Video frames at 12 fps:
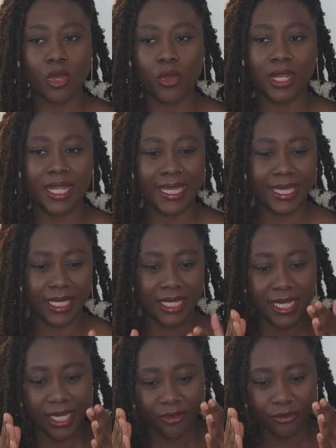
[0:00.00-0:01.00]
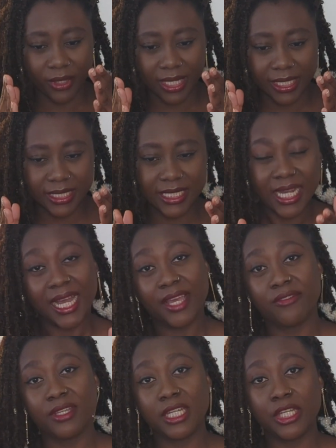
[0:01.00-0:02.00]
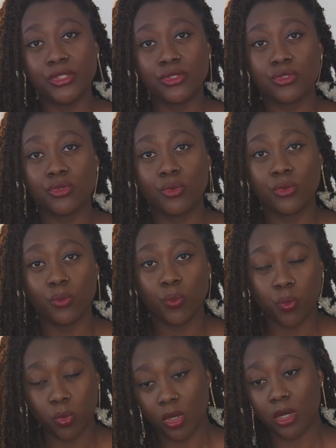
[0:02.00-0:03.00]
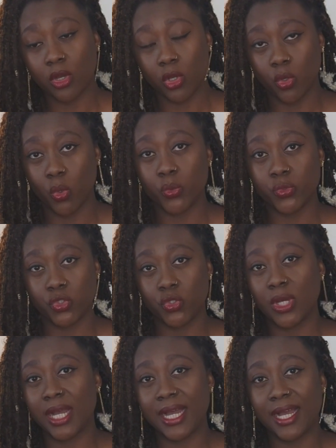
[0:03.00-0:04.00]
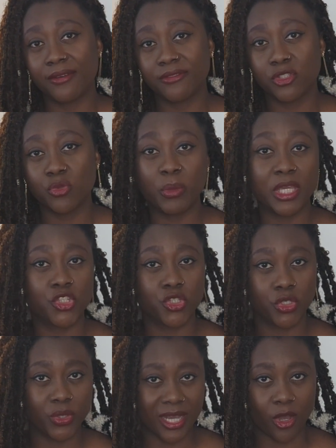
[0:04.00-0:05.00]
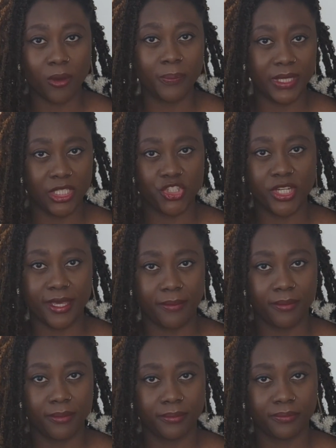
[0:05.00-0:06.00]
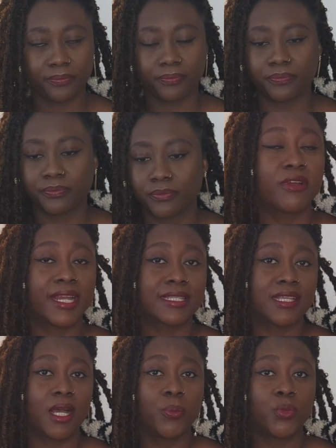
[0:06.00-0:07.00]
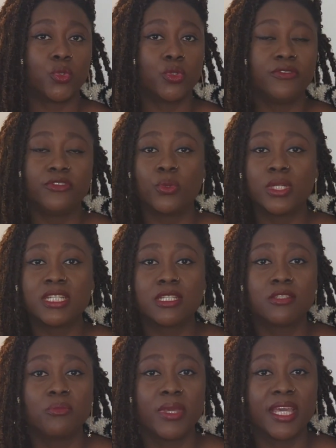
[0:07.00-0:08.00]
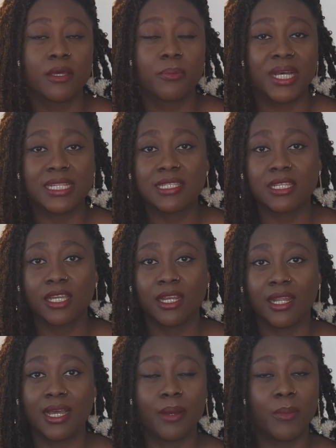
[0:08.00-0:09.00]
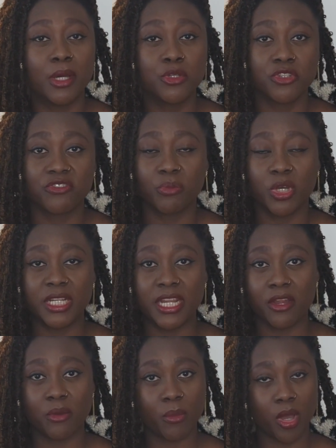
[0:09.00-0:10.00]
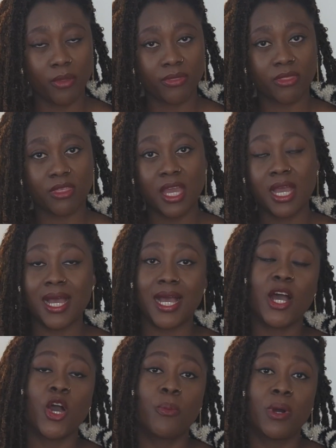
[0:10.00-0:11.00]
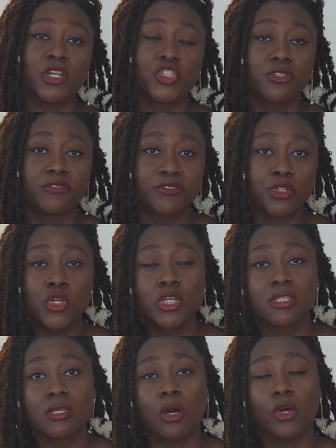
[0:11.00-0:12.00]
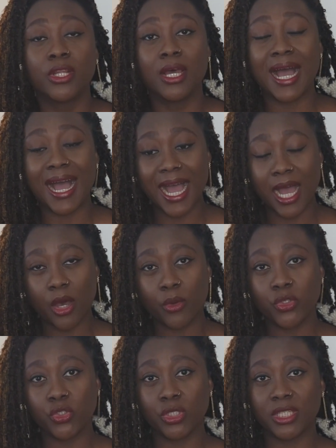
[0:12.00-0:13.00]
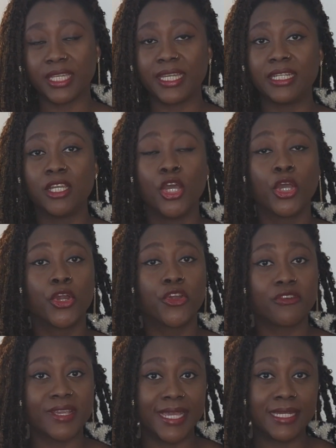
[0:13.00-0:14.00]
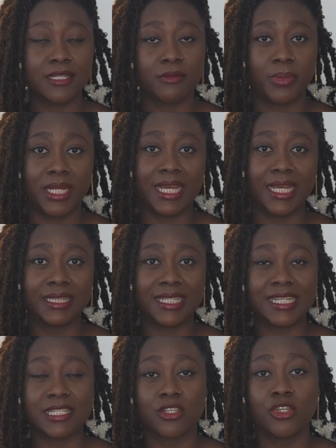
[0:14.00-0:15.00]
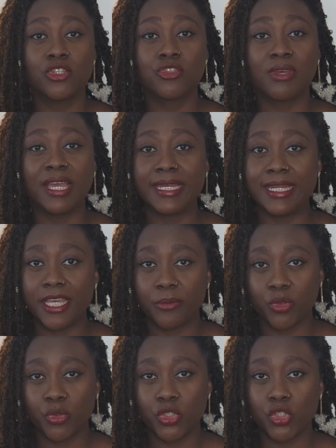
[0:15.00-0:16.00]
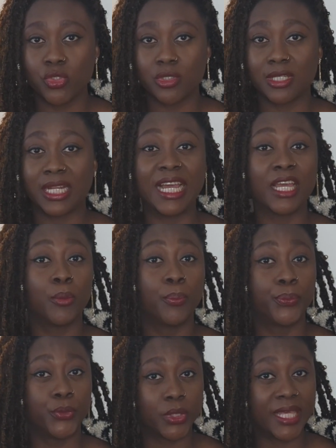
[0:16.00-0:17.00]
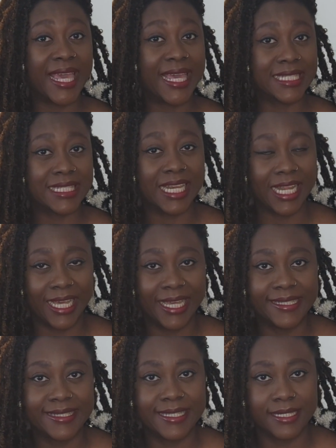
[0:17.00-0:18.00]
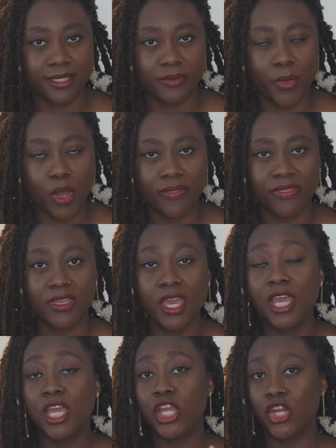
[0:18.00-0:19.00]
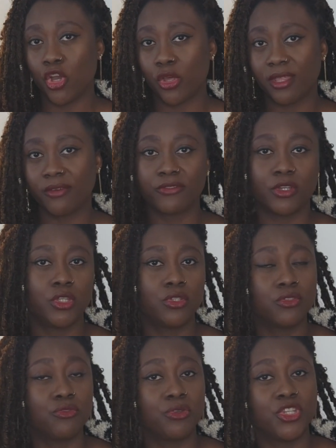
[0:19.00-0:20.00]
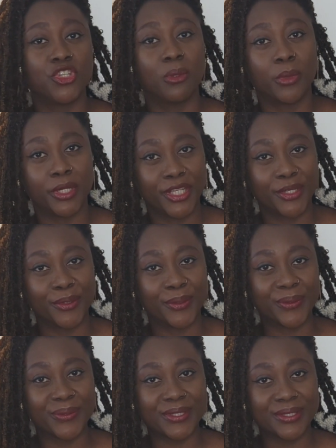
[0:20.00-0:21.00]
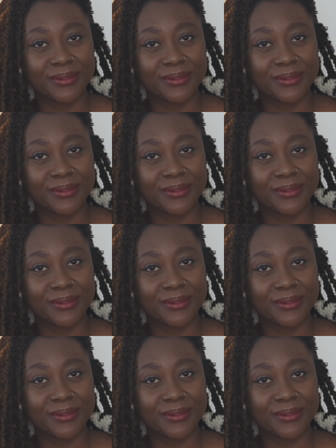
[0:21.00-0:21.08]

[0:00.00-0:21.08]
on like really diving into what goals you have to make sure you accomplish them. For example, if you wanted to make a particular amount of money in a month, how about you focus on how you can create a plan that is going to enable you to like book 8 clients this month in order for you to reach your money goals.